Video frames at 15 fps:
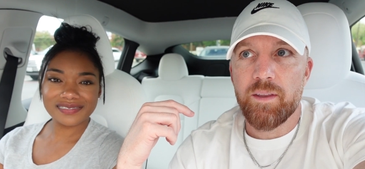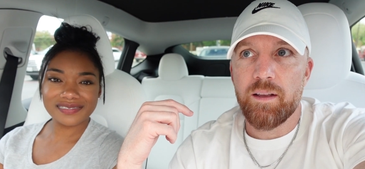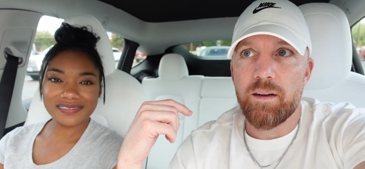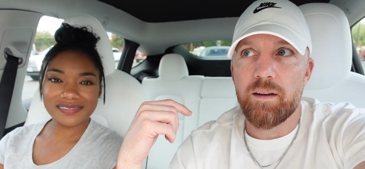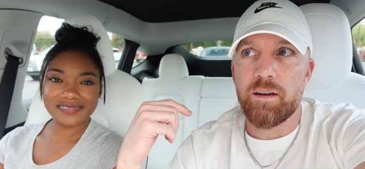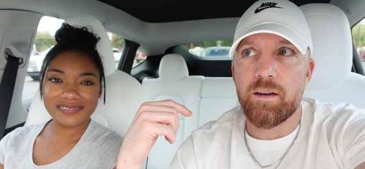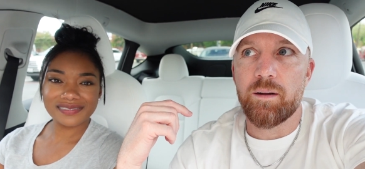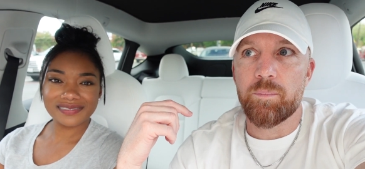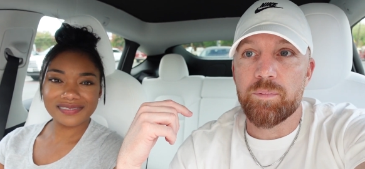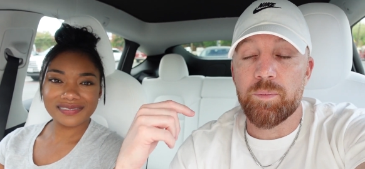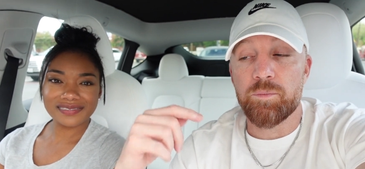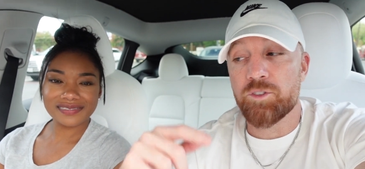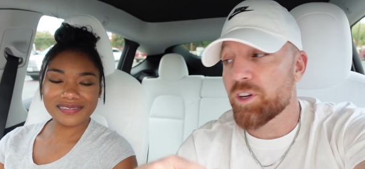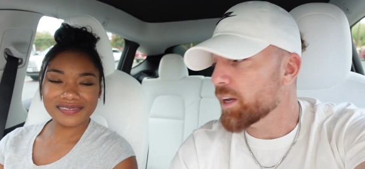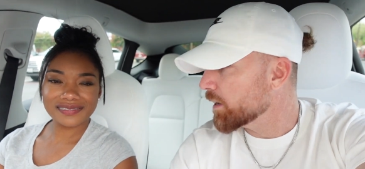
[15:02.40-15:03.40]
Speaker 1: um,
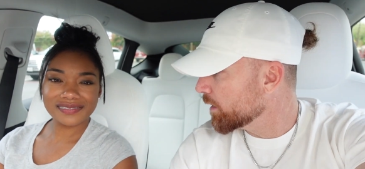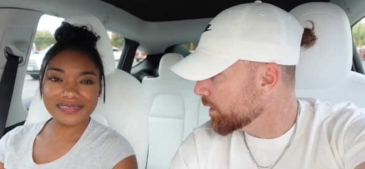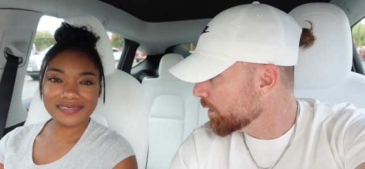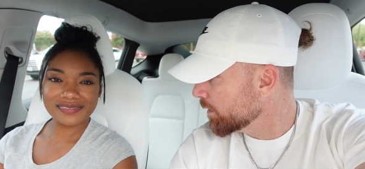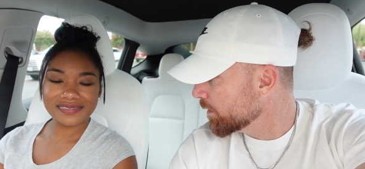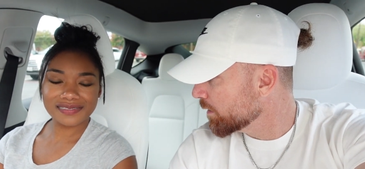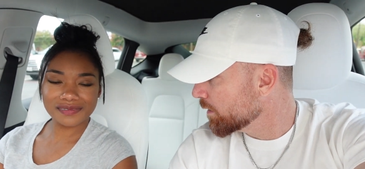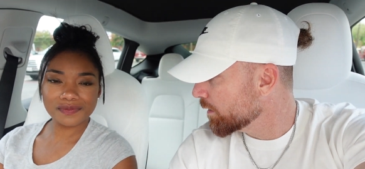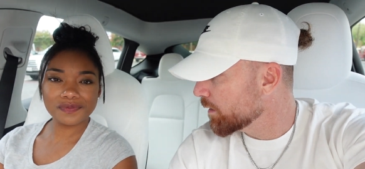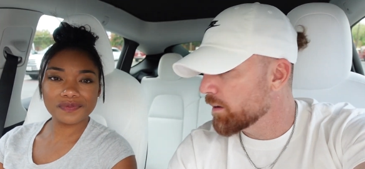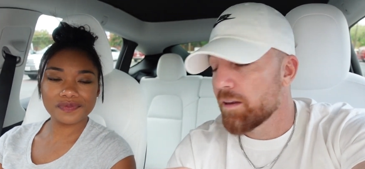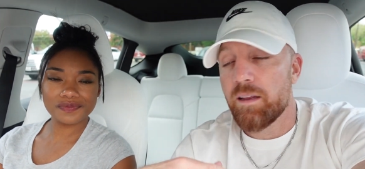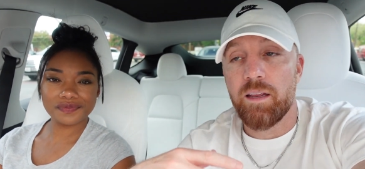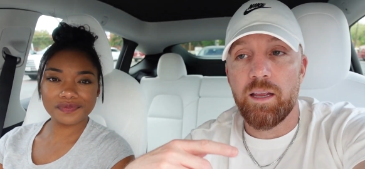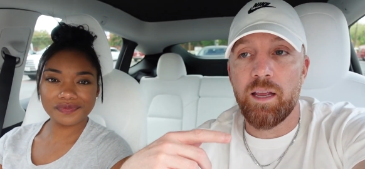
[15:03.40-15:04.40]
some chicken,
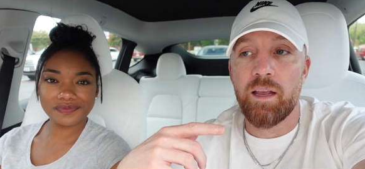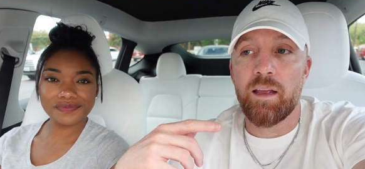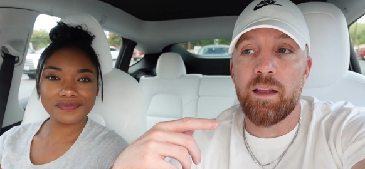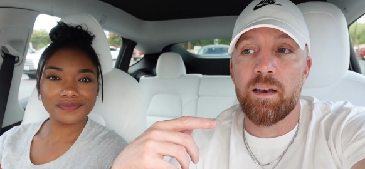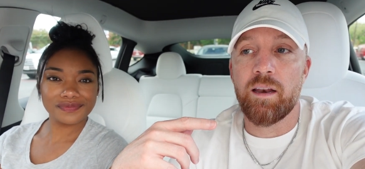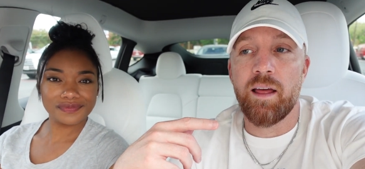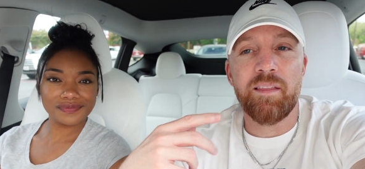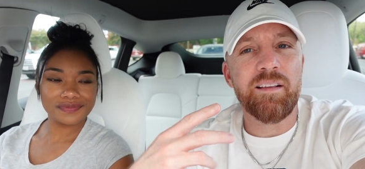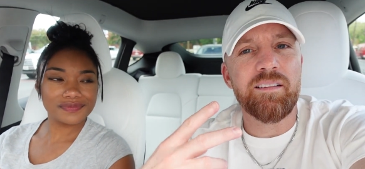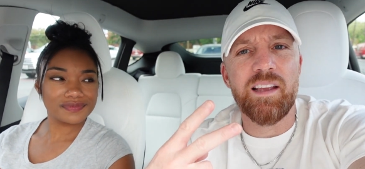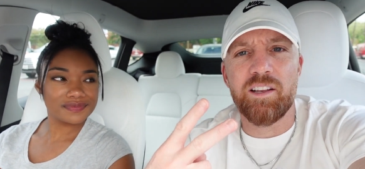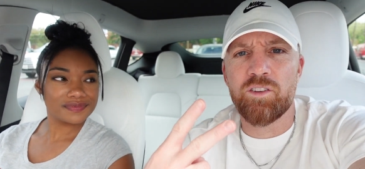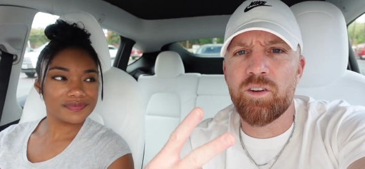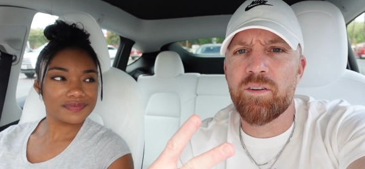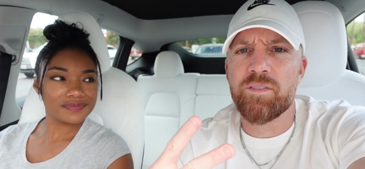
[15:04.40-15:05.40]
mm-hmm. and I think it's
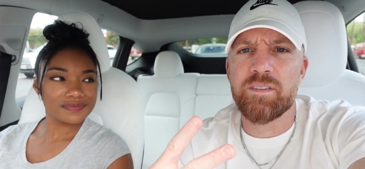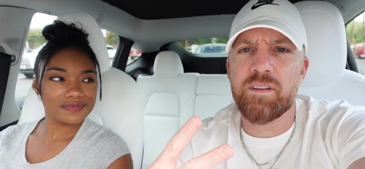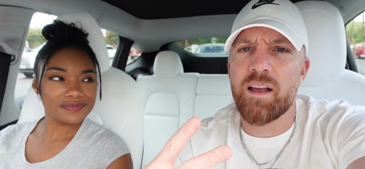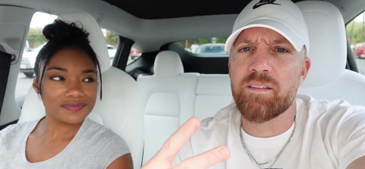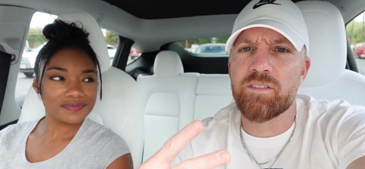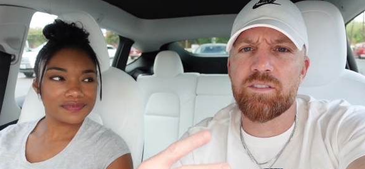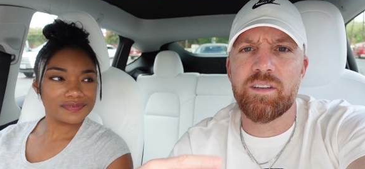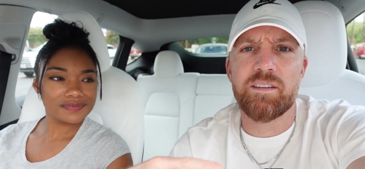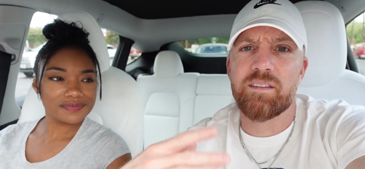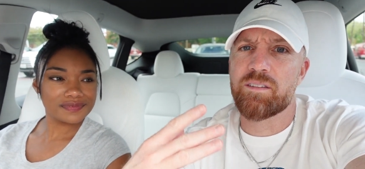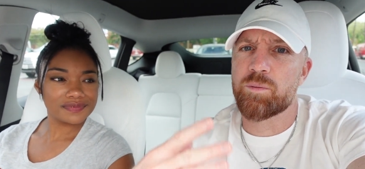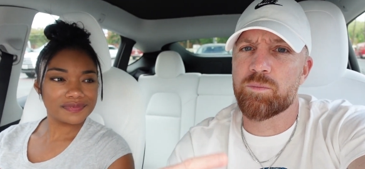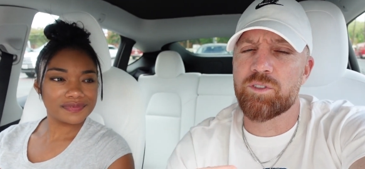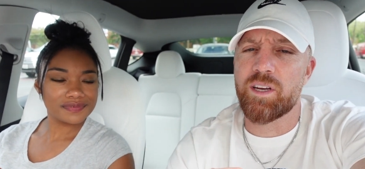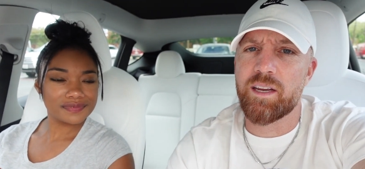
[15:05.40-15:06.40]
like two different sausages and
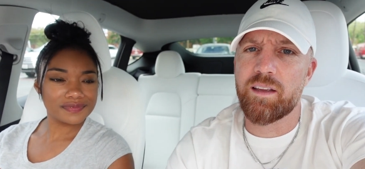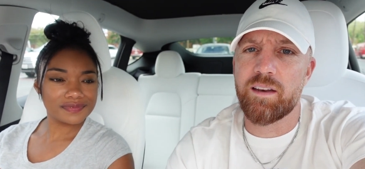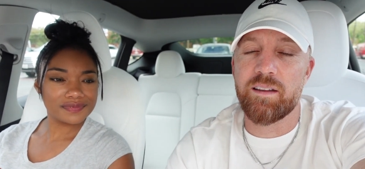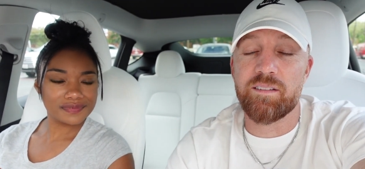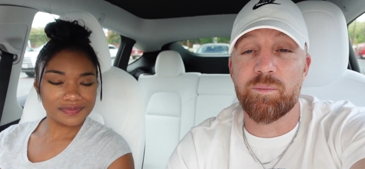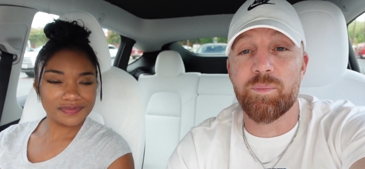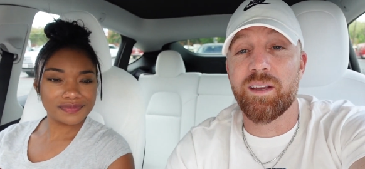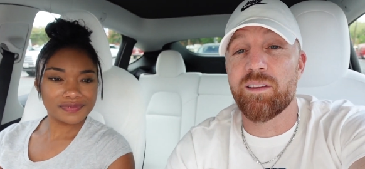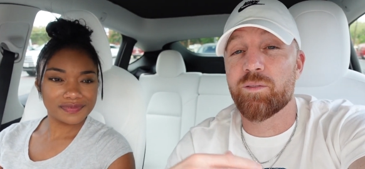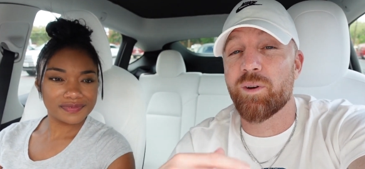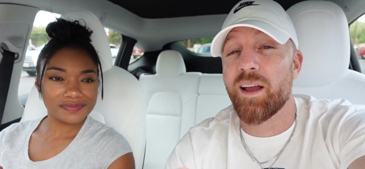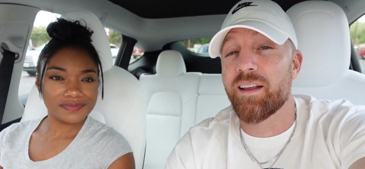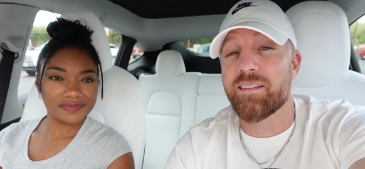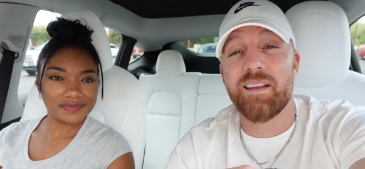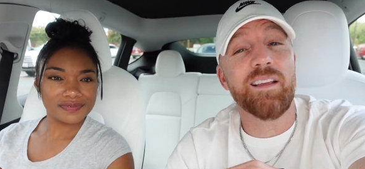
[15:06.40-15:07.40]
some chicken and some beans
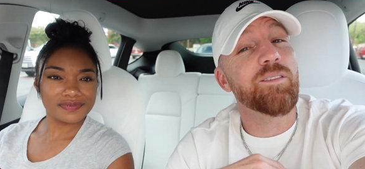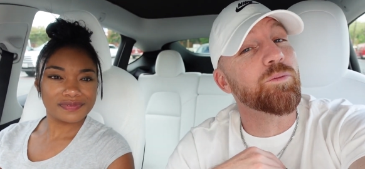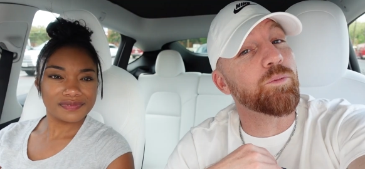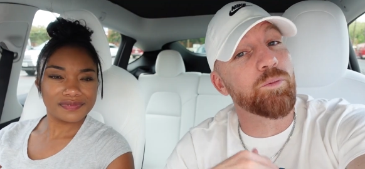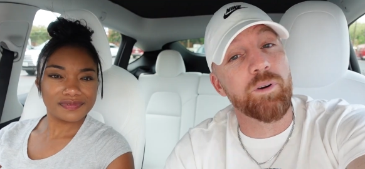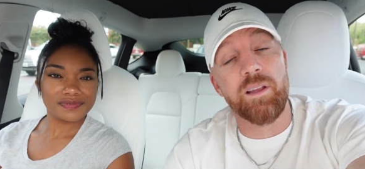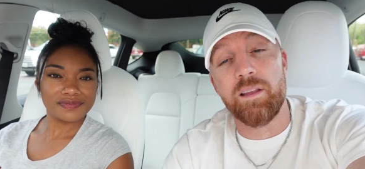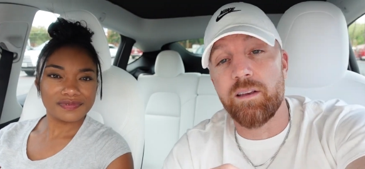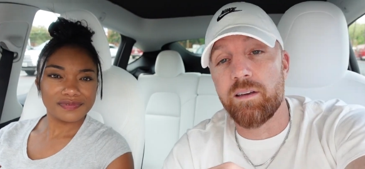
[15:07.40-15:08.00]
rice. It's really